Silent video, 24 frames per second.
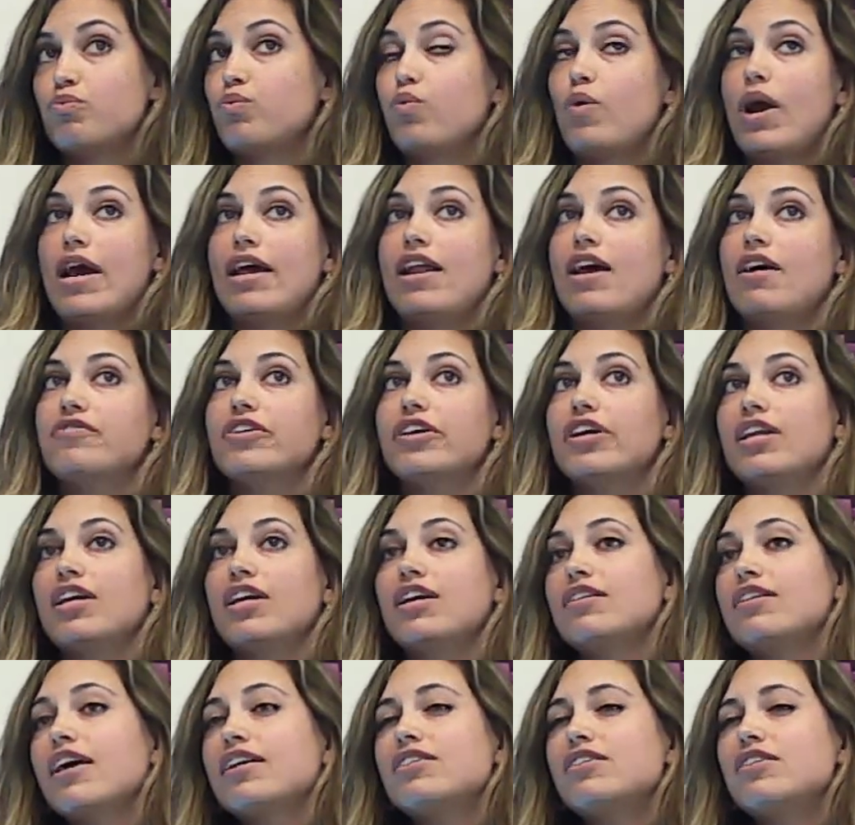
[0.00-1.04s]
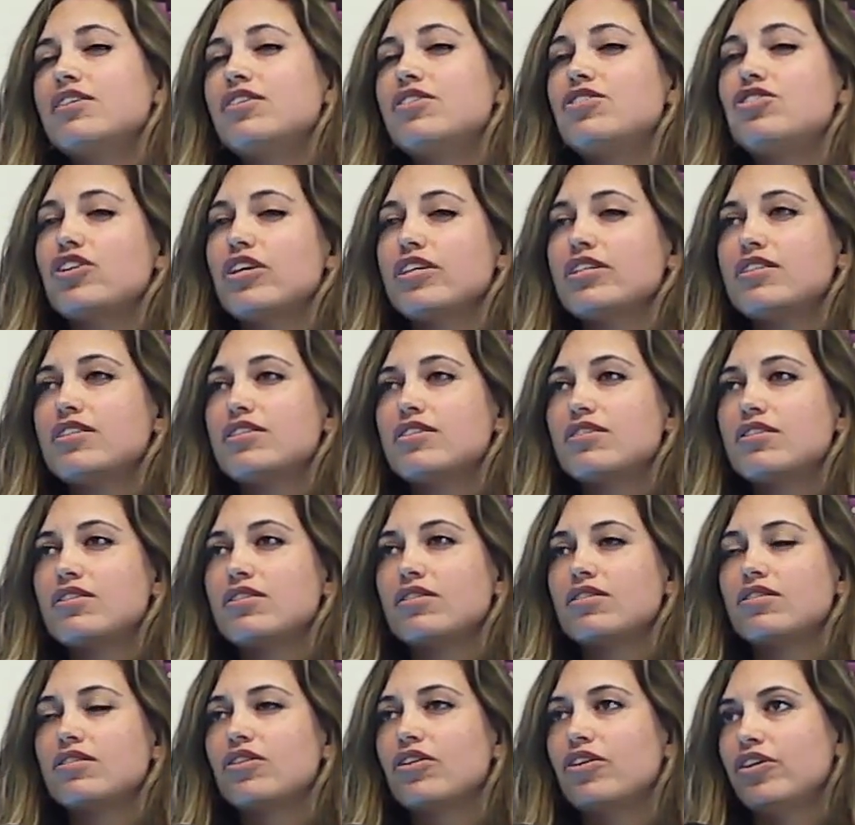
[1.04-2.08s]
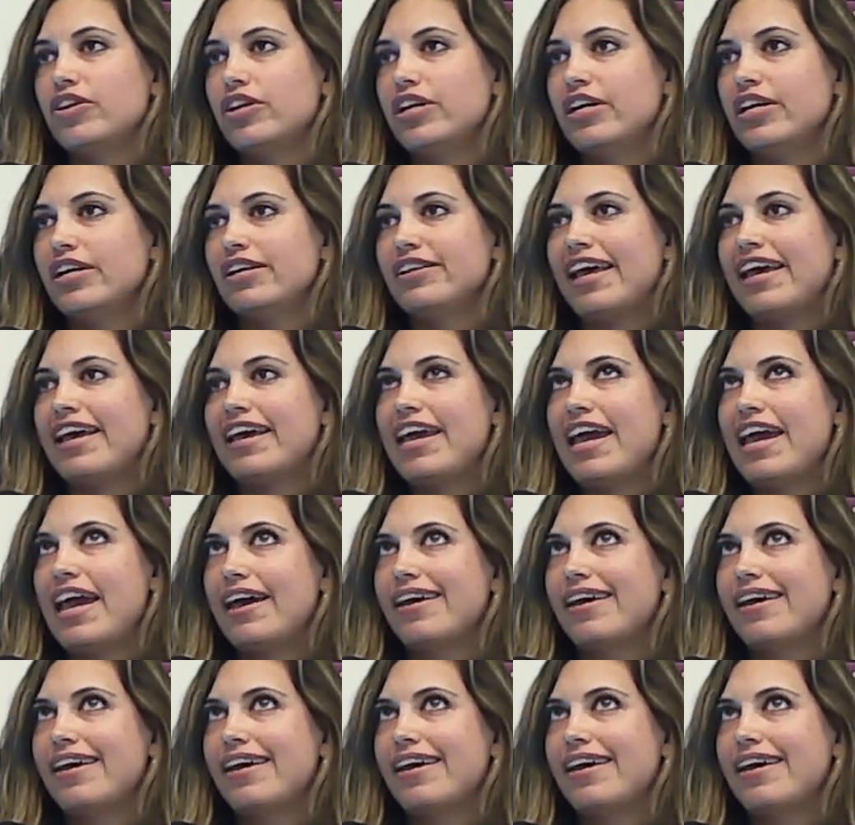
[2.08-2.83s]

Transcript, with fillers: right after getting elected, just learning like